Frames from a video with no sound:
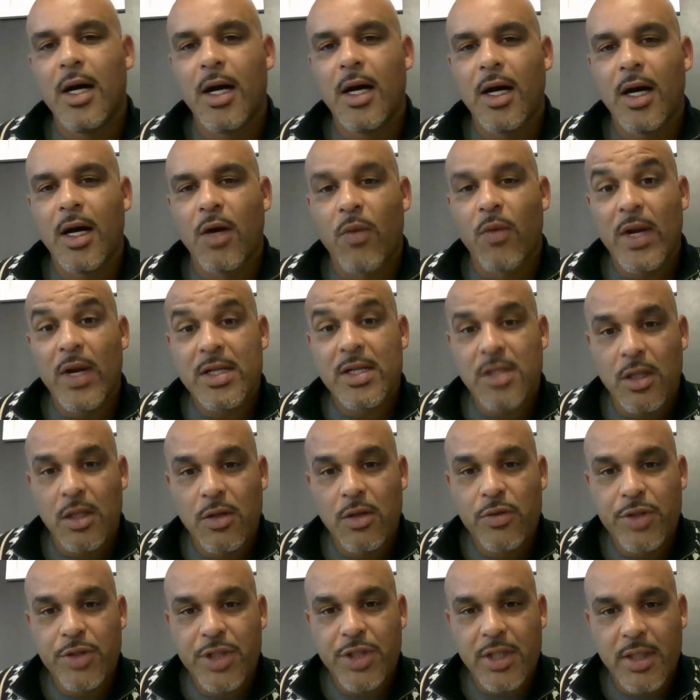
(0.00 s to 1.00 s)
a
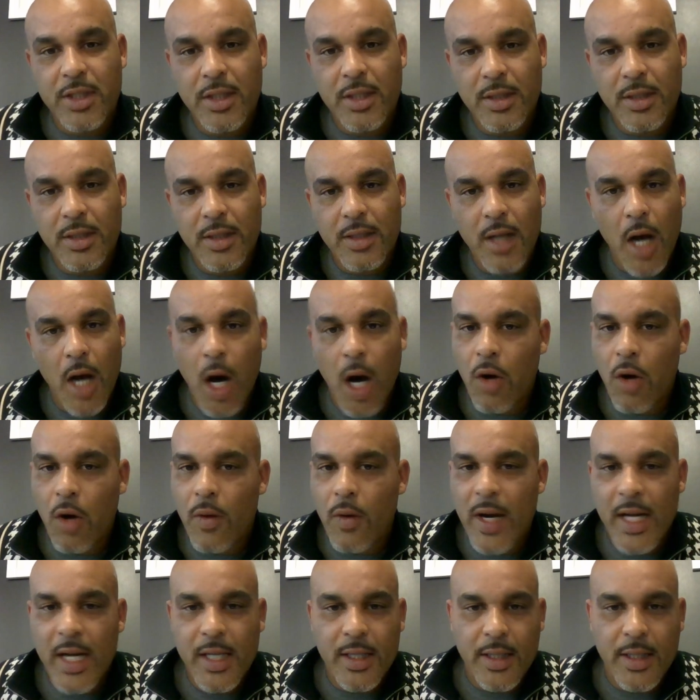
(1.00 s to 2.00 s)
resolution
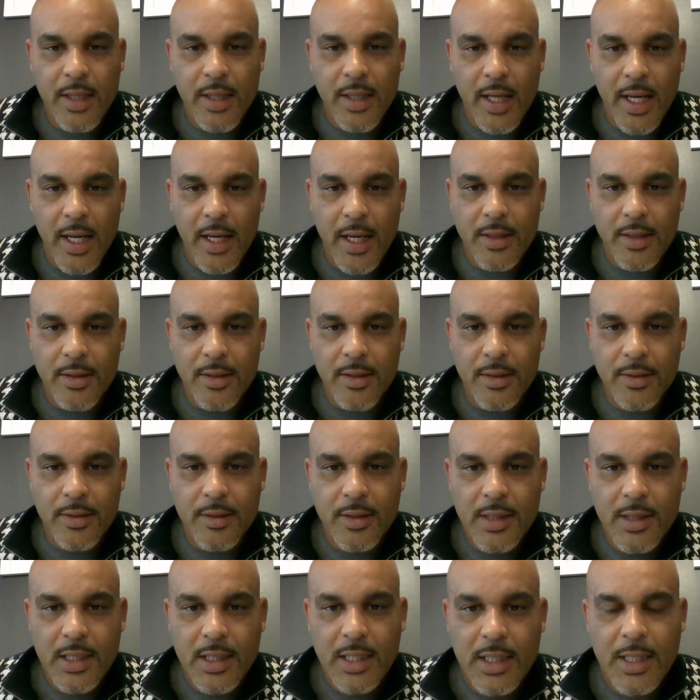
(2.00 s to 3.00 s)
already in hand.
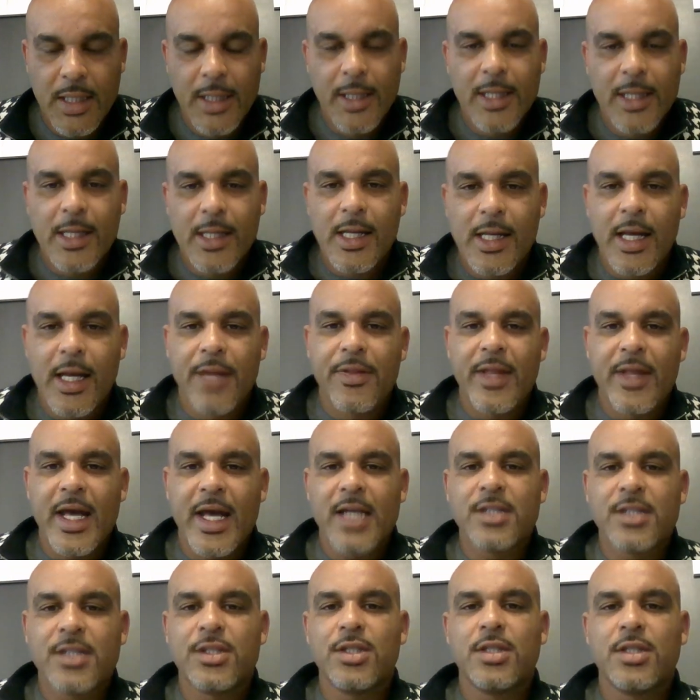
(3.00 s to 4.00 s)
And
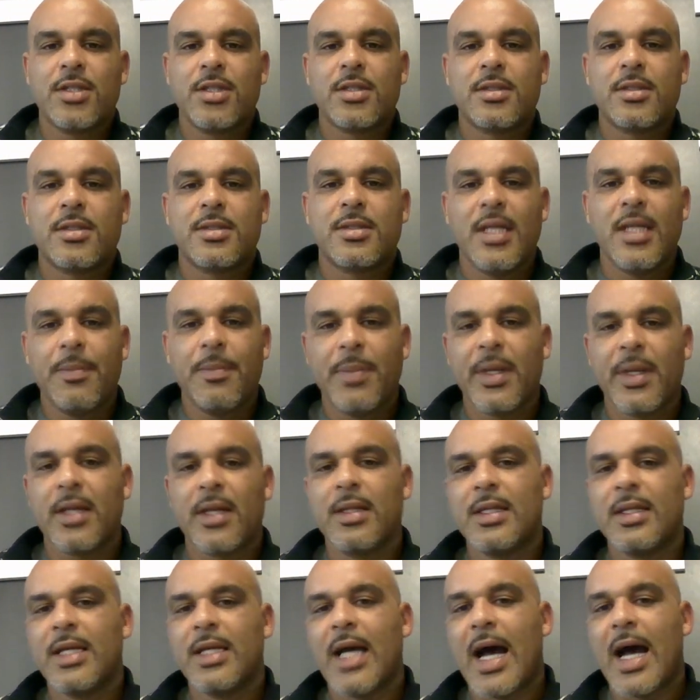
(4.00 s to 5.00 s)
that's
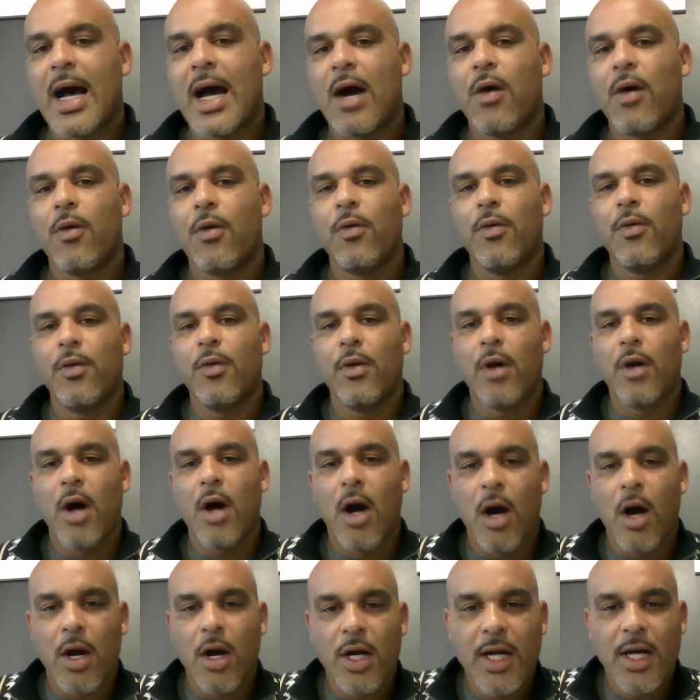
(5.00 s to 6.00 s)
typically how
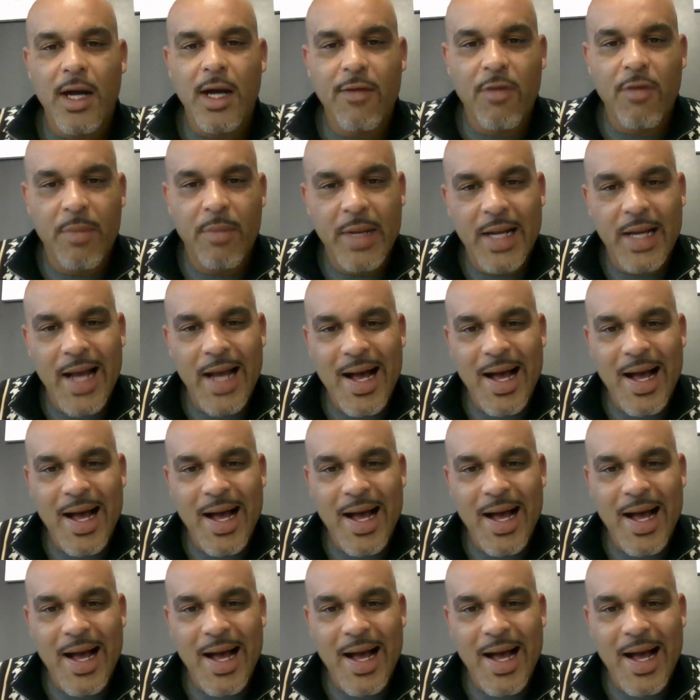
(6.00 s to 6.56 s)
our government